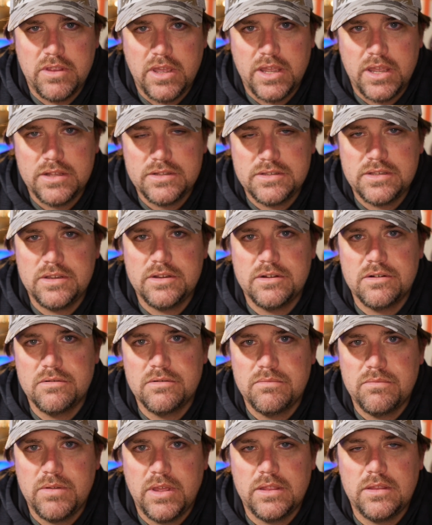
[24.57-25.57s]
guides here
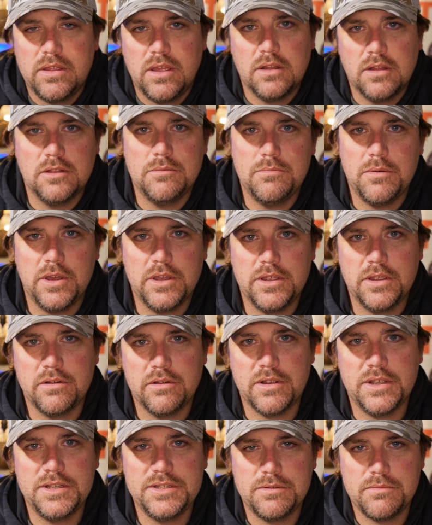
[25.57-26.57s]
at the Ugly Bug and
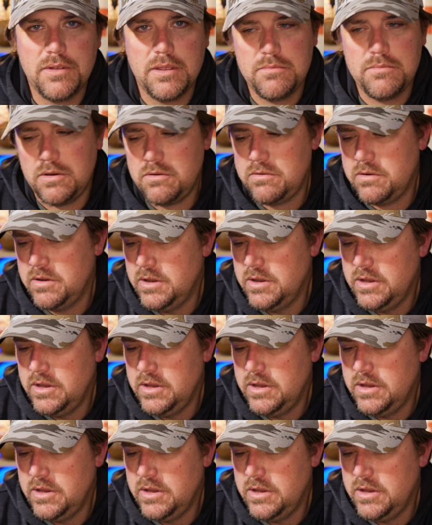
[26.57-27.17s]
Crazy Rainbow,